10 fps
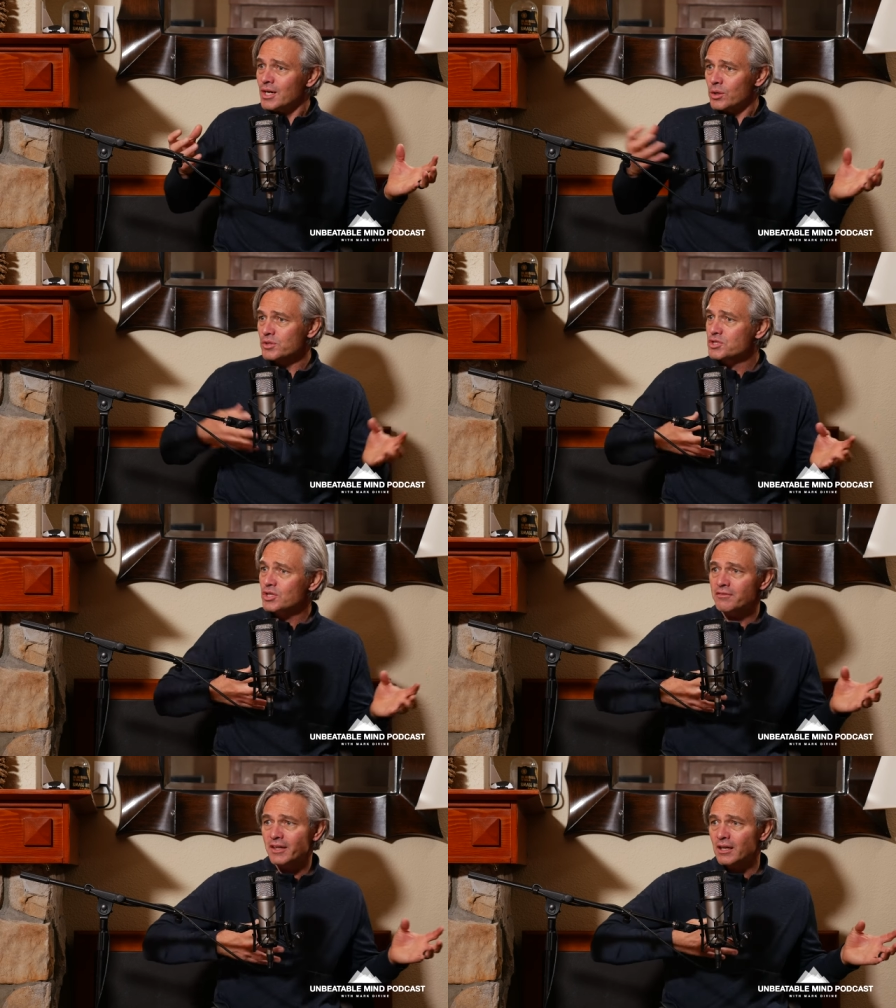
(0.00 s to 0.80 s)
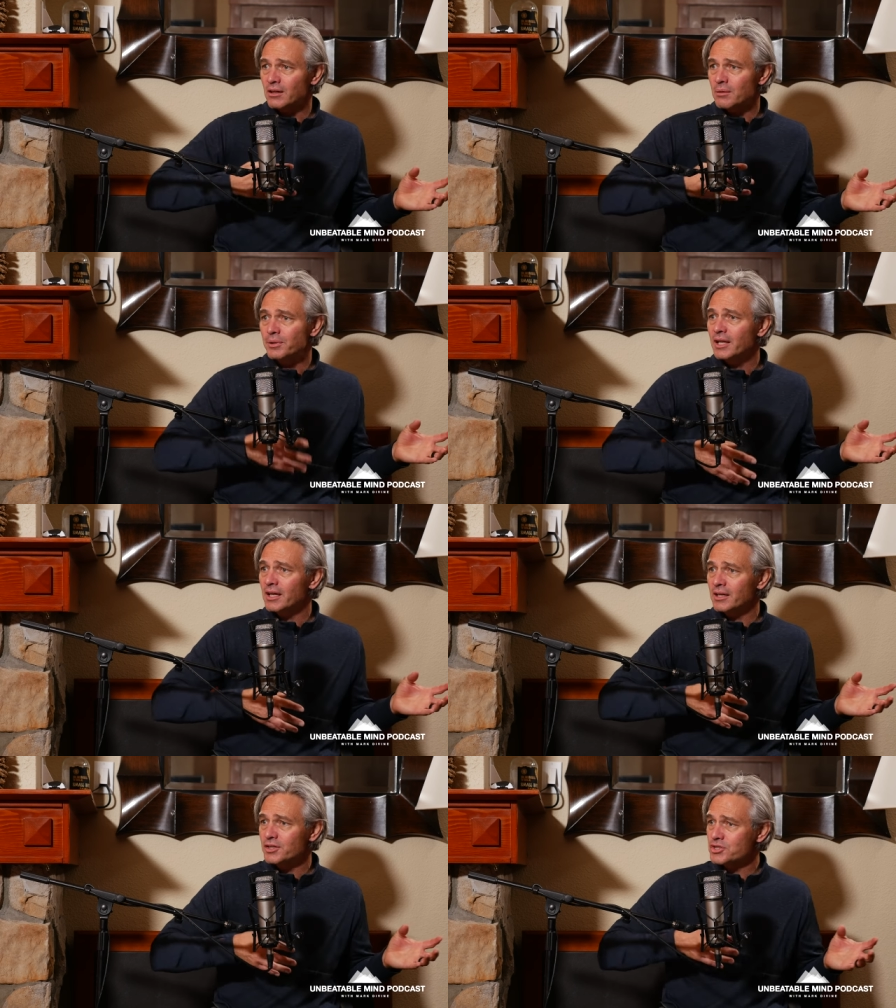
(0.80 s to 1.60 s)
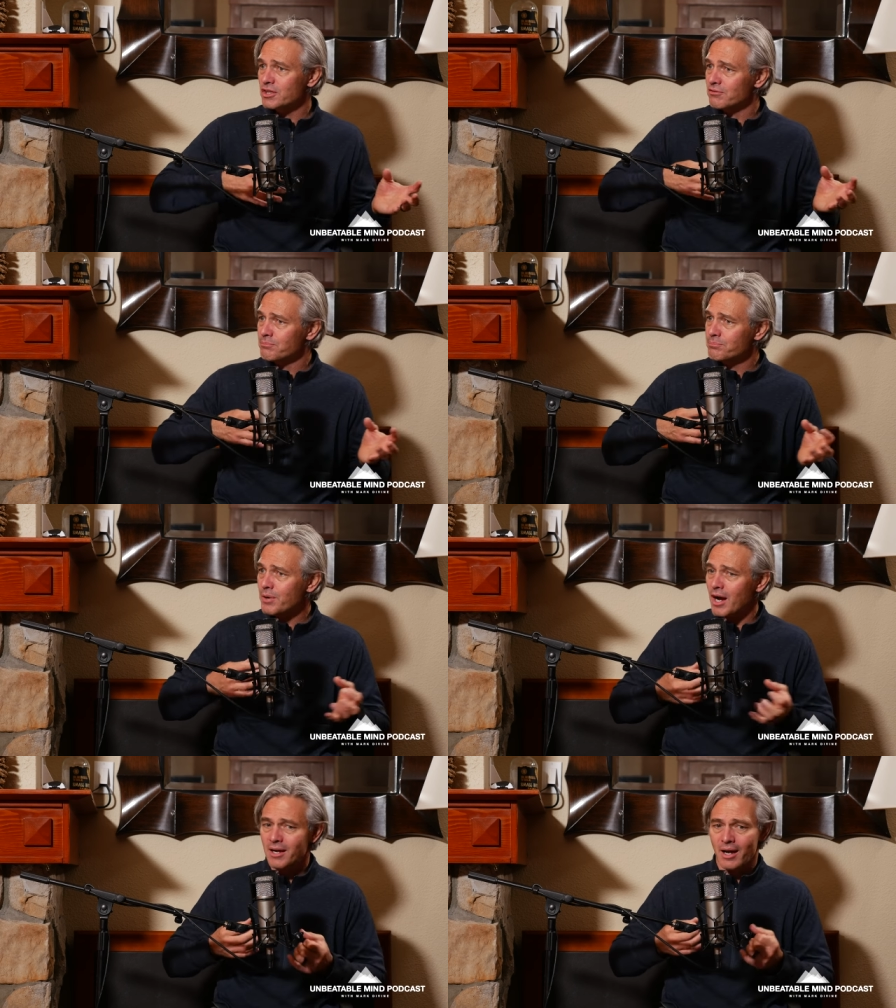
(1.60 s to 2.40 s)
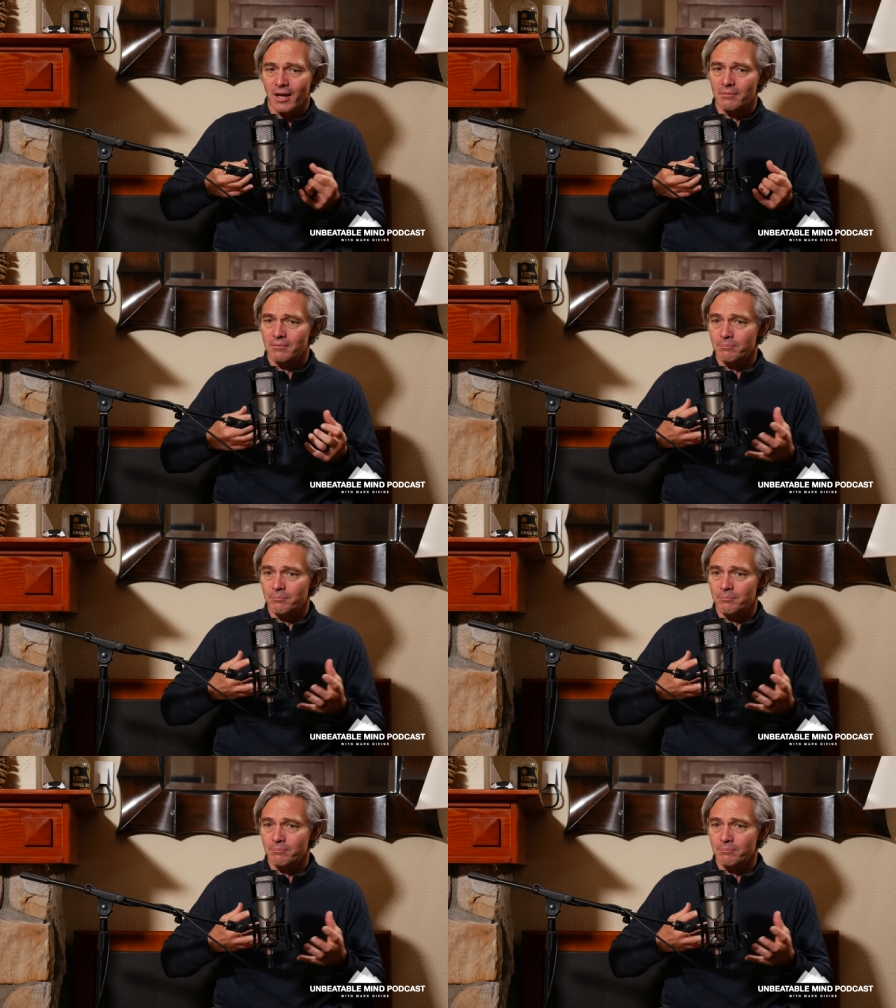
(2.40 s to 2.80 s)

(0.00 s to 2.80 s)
who are serving a completely underserved mm-hmm. pro, uh,